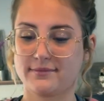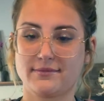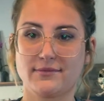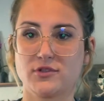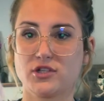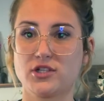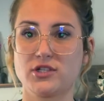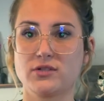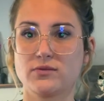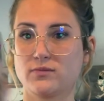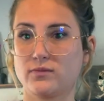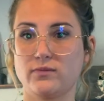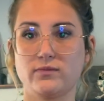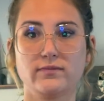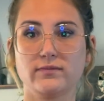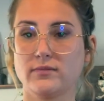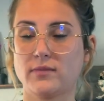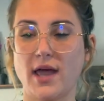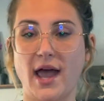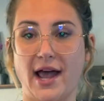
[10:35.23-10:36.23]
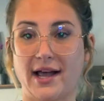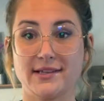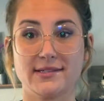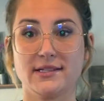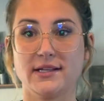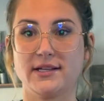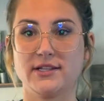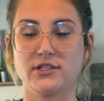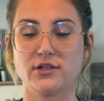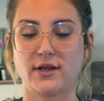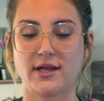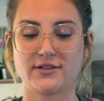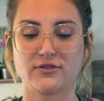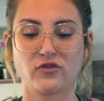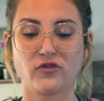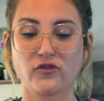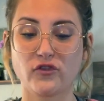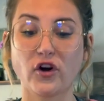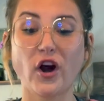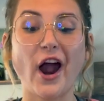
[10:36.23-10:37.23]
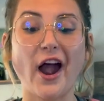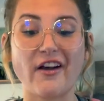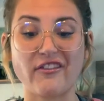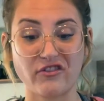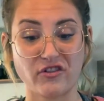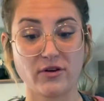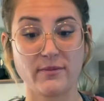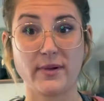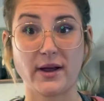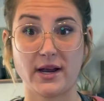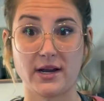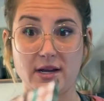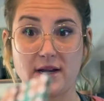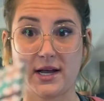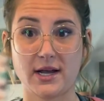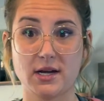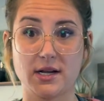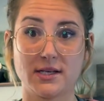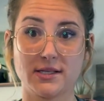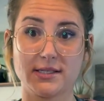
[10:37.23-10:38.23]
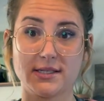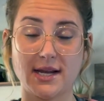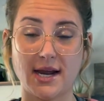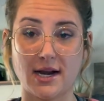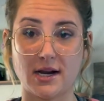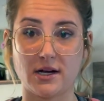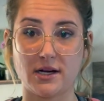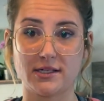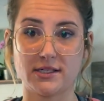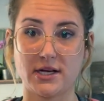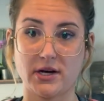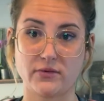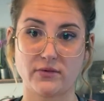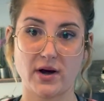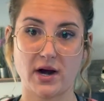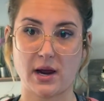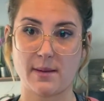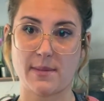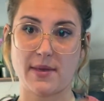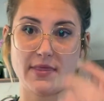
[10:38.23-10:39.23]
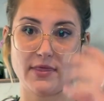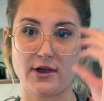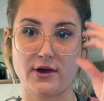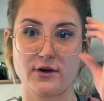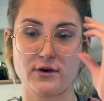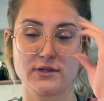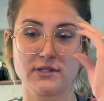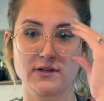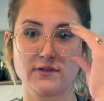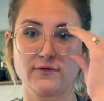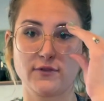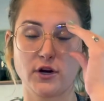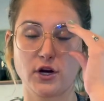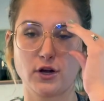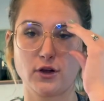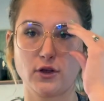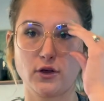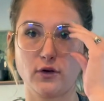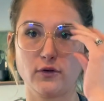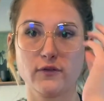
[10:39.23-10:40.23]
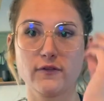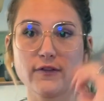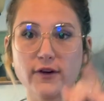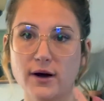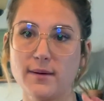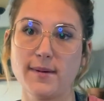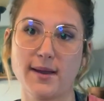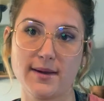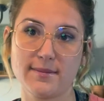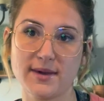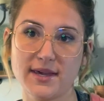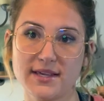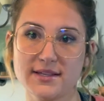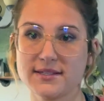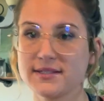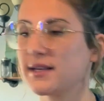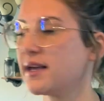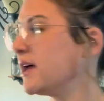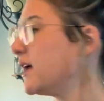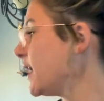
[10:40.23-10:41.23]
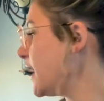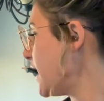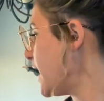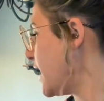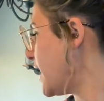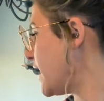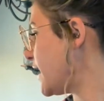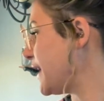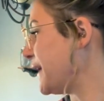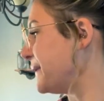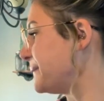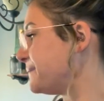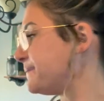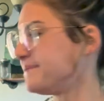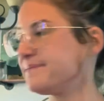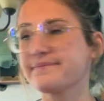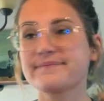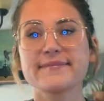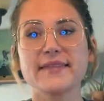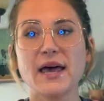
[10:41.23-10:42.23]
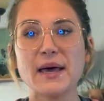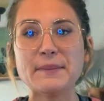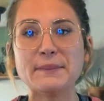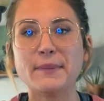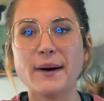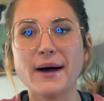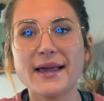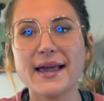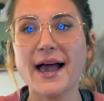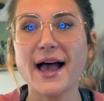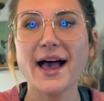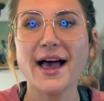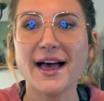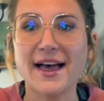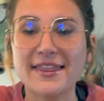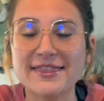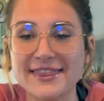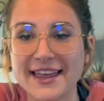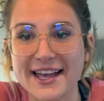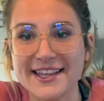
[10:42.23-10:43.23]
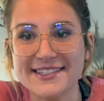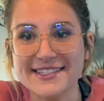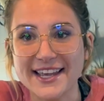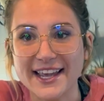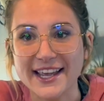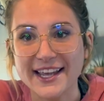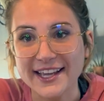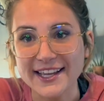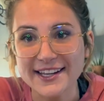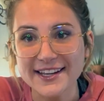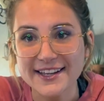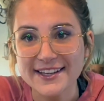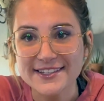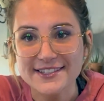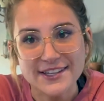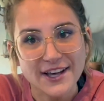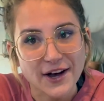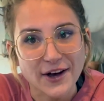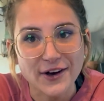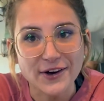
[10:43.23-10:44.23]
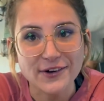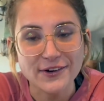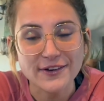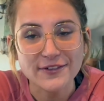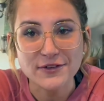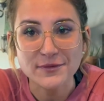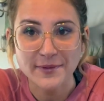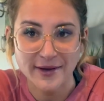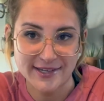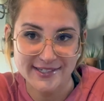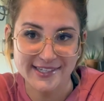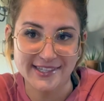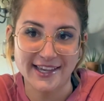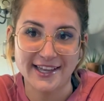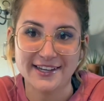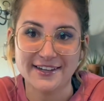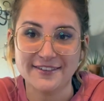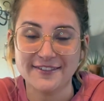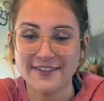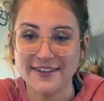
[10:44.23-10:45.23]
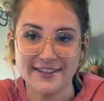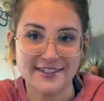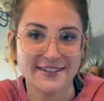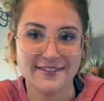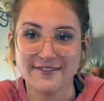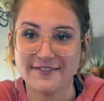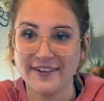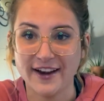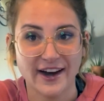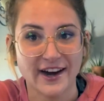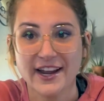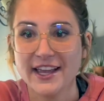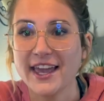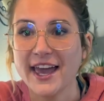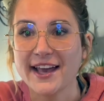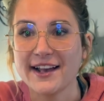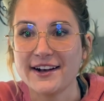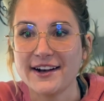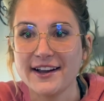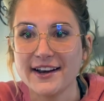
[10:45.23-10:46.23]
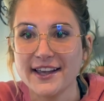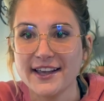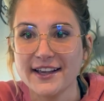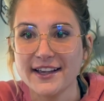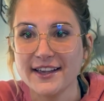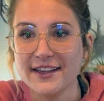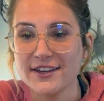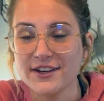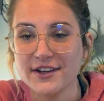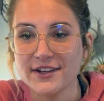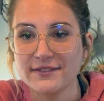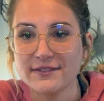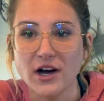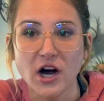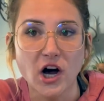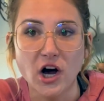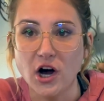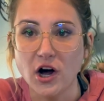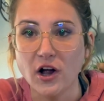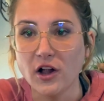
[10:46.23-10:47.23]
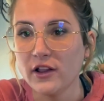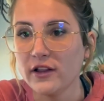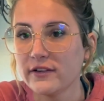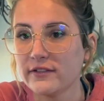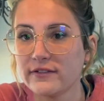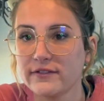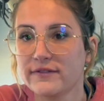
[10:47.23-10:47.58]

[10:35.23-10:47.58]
just excellent. So that's forever bandanas. 10 out of 10 recommend those for your little fur babies. Um, but yeah, that's it. So if you made it to the end of this very chaotic haul of